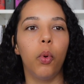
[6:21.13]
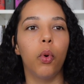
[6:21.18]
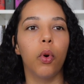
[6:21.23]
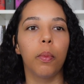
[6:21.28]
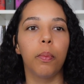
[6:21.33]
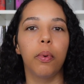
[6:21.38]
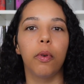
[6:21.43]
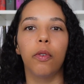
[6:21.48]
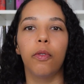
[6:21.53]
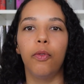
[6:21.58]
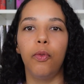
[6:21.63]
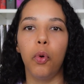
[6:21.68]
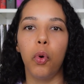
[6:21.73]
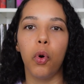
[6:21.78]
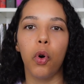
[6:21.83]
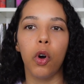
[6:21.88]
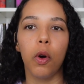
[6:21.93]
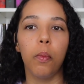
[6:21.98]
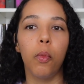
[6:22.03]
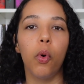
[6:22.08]
or
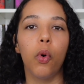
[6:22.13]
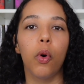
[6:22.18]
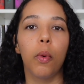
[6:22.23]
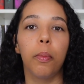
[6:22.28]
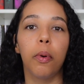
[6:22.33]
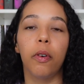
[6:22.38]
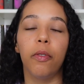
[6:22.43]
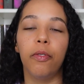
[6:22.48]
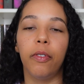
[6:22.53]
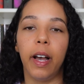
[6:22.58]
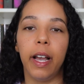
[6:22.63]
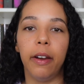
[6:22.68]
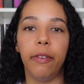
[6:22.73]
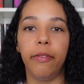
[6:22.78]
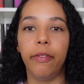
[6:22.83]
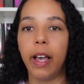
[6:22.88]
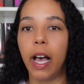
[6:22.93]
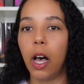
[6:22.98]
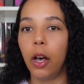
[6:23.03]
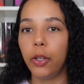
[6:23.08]
perform or provide
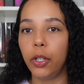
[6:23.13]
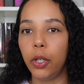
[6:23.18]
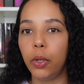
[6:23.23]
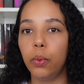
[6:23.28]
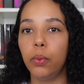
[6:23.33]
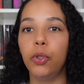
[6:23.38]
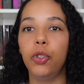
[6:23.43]
value